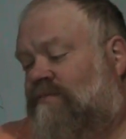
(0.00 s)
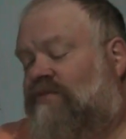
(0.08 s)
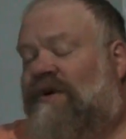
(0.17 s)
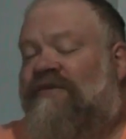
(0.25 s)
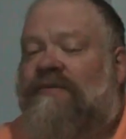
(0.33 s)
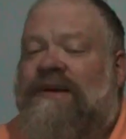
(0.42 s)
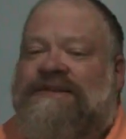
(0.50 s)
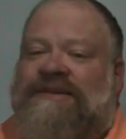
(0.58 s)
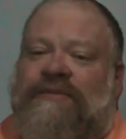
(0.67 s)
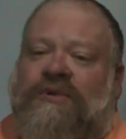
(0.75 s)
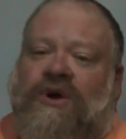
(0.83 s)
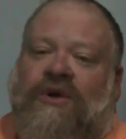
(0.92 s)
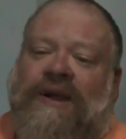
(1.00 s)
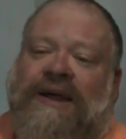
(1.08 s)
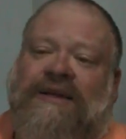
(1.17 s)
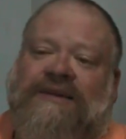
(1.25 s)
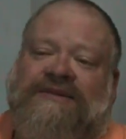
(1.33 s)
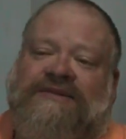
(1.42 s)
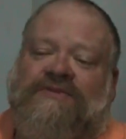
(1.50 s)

pray for my stepdaughter Alex,